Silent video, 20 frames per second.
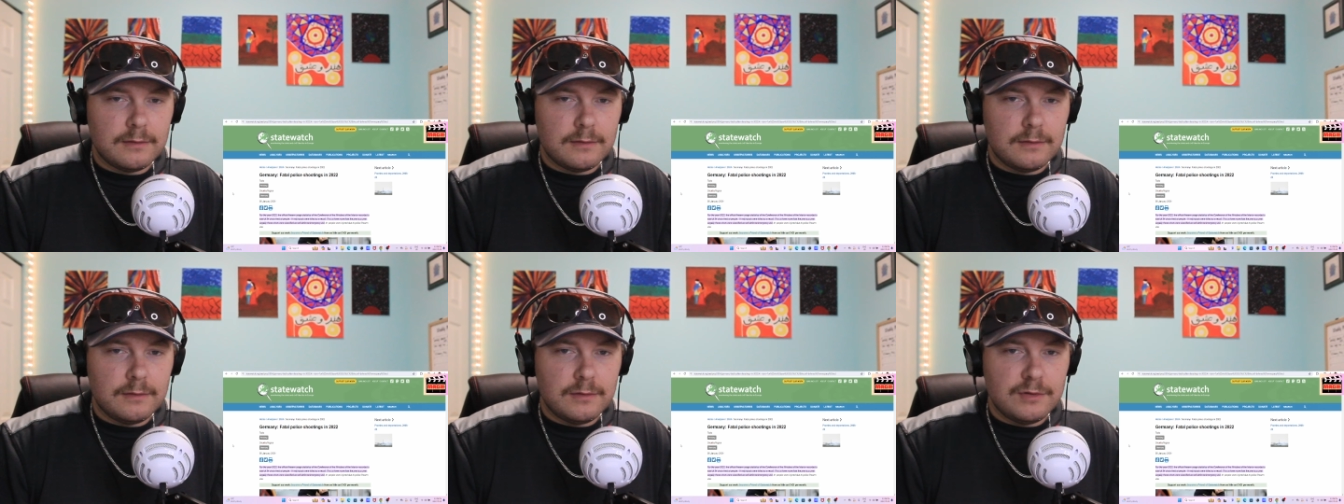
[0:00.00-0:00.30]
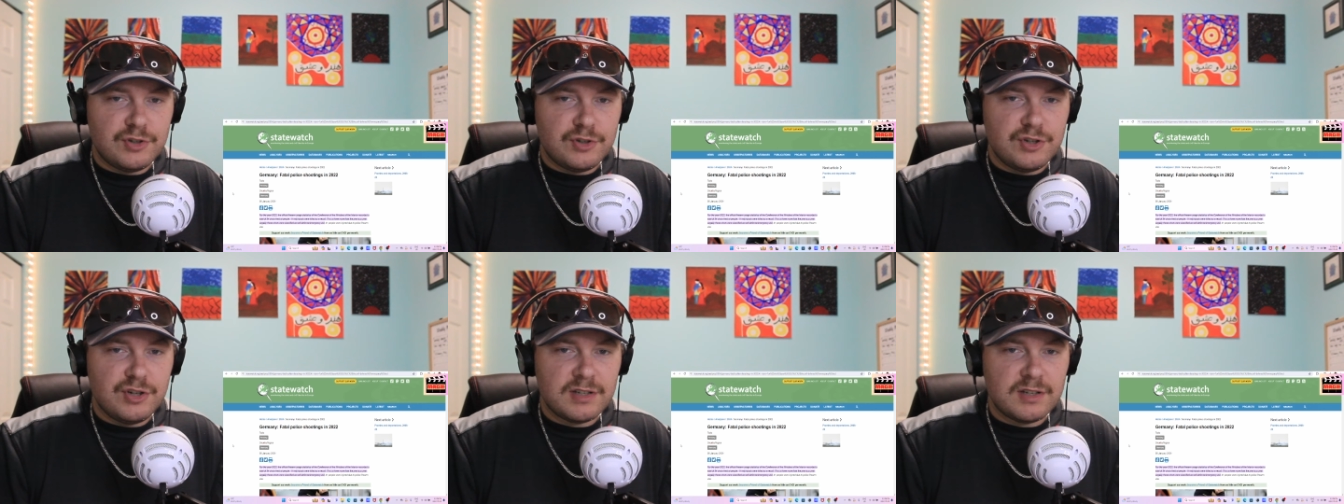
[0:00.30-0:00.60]

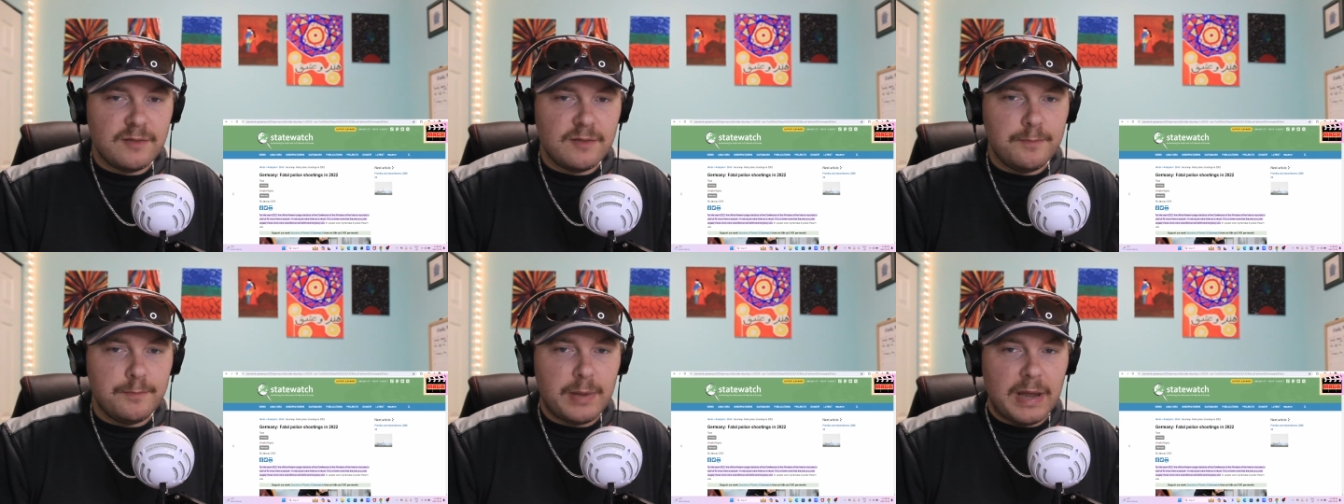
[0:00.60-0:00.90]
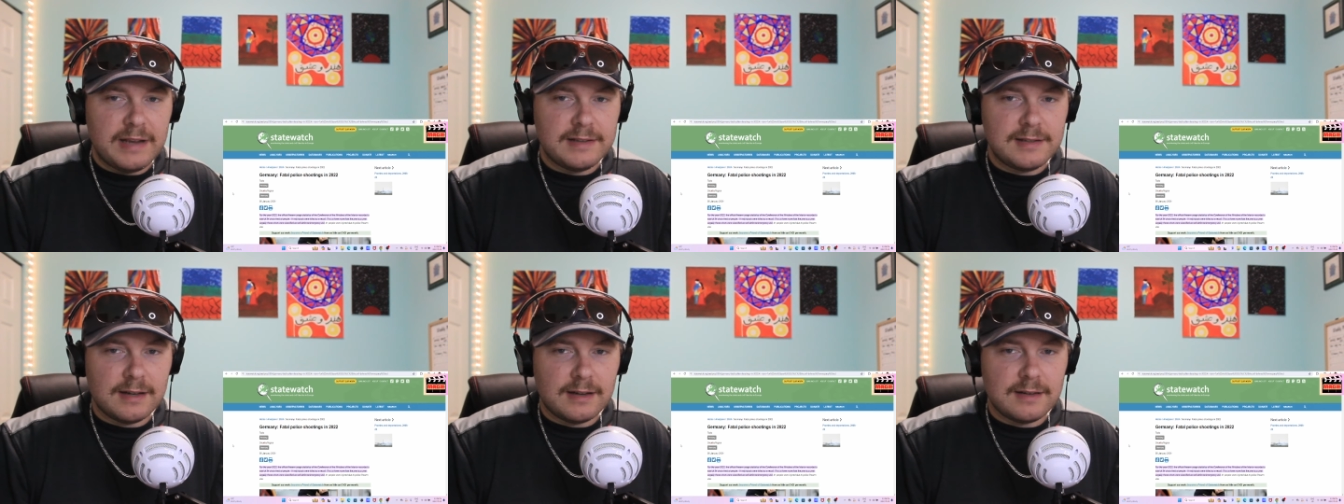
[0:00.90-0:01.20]
just some
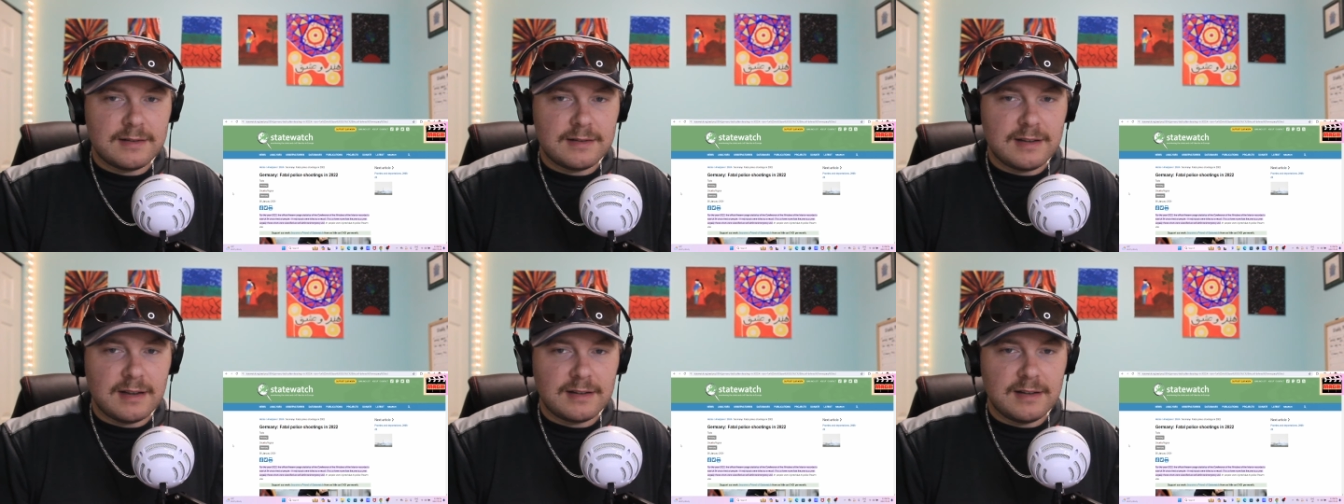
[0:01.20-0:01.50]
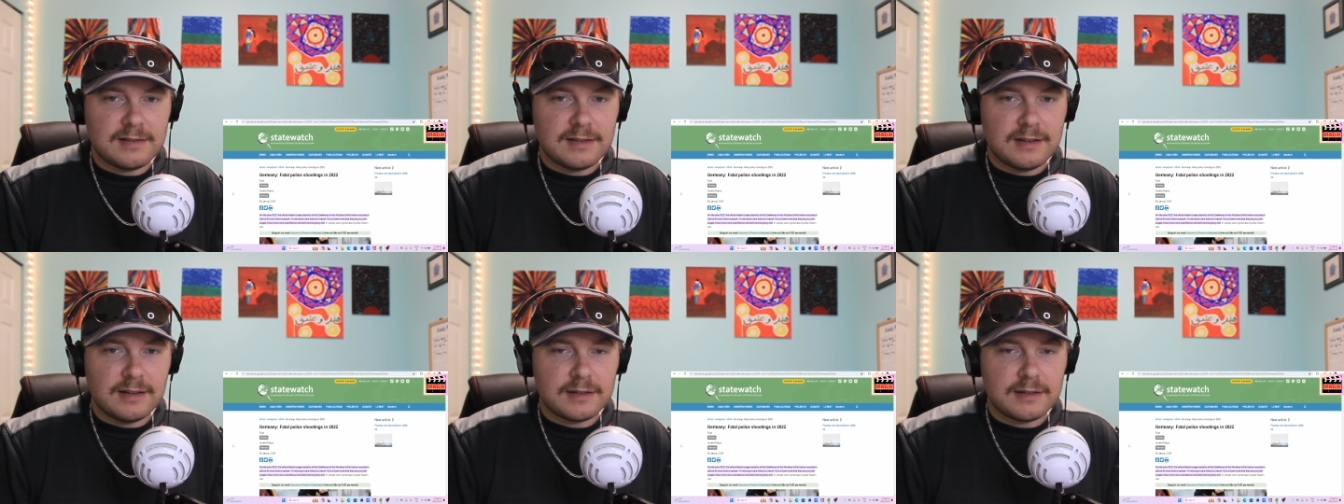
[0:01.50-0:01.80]
basic
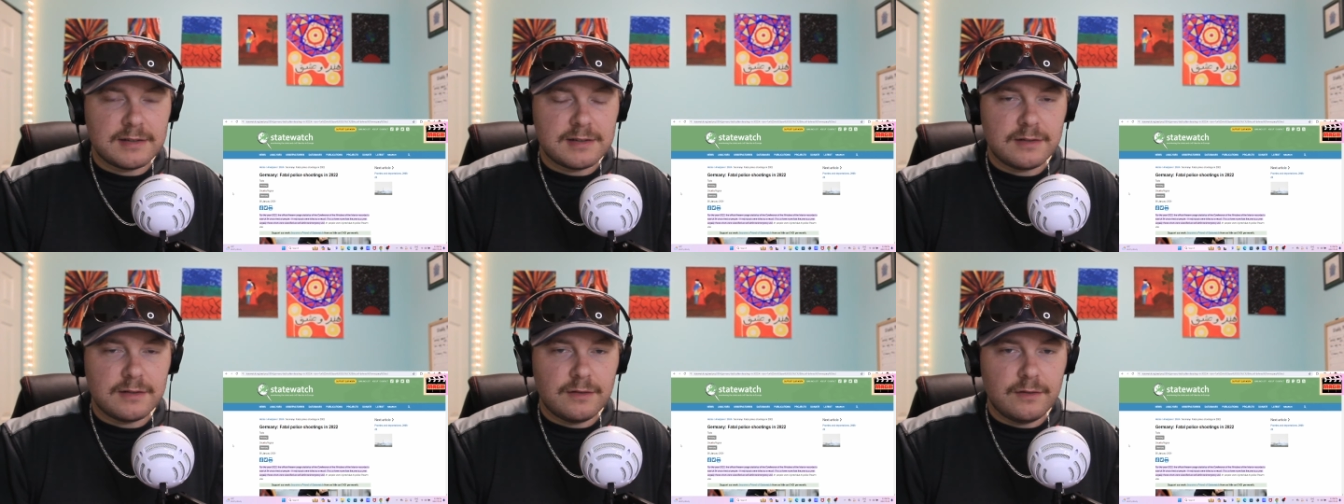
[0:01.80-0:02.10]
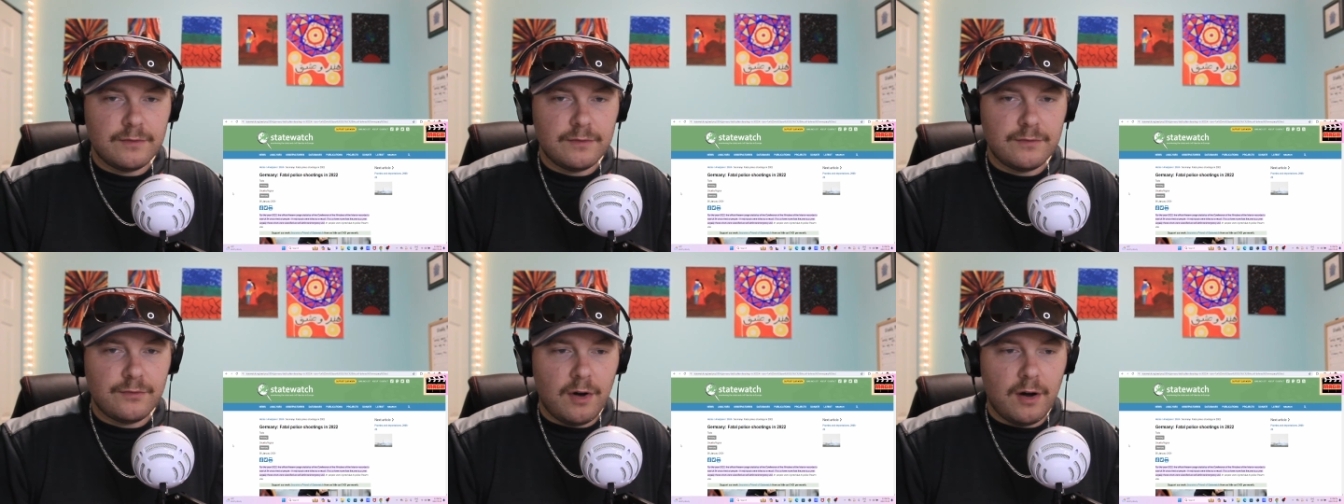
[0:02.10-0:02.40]
statistics
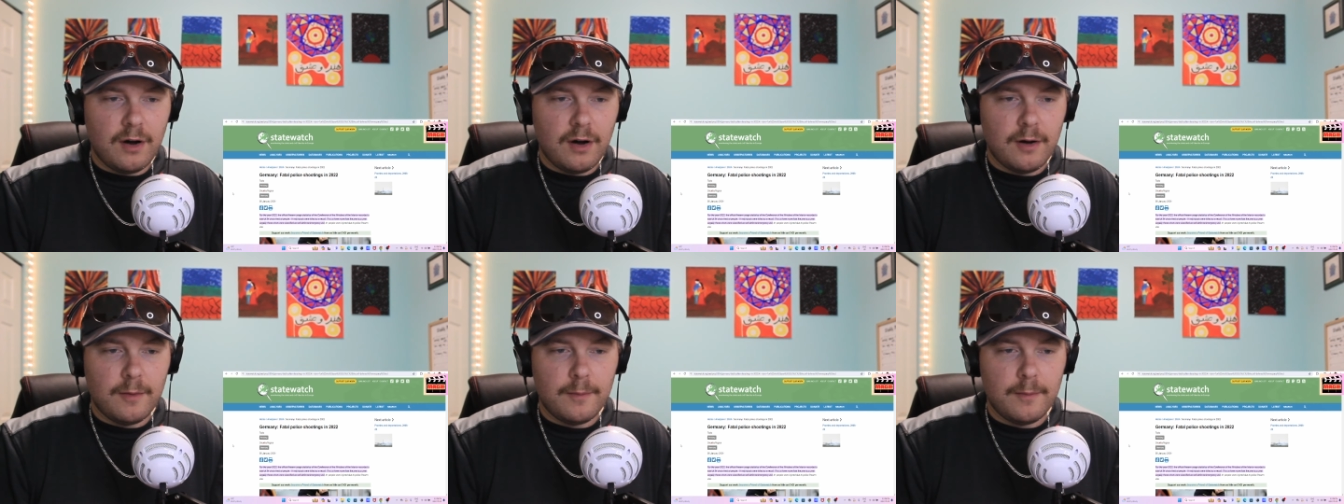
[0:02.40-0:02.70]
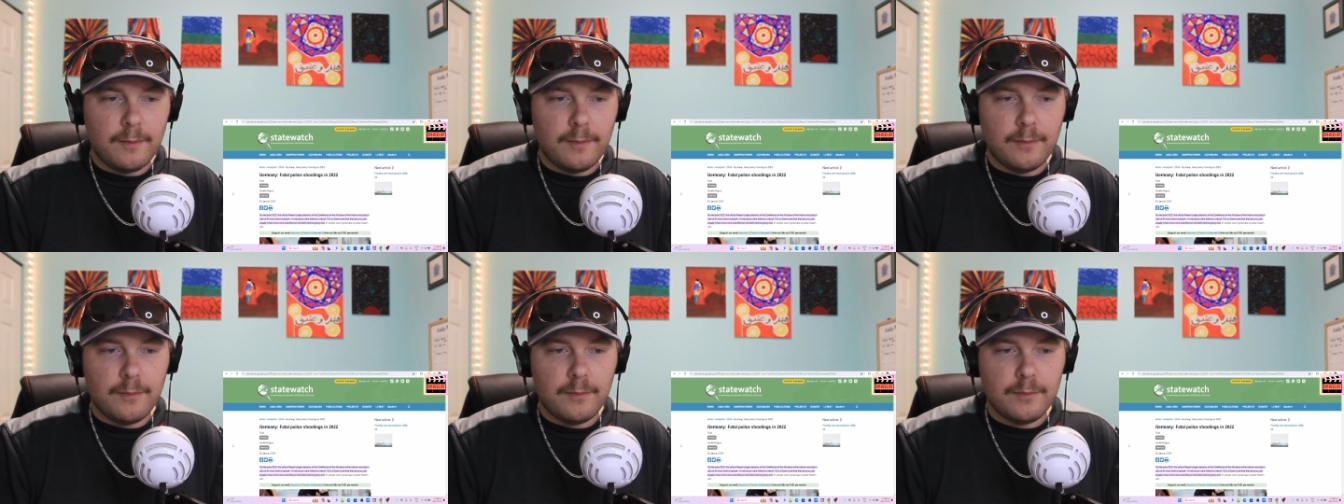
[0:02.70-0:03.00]

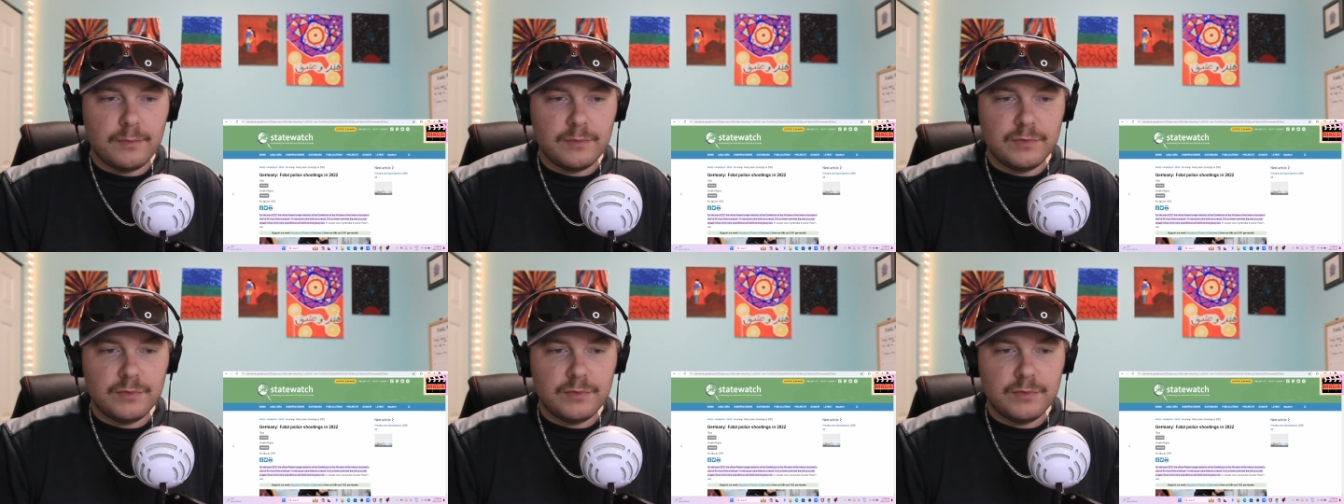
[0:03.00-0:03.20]
from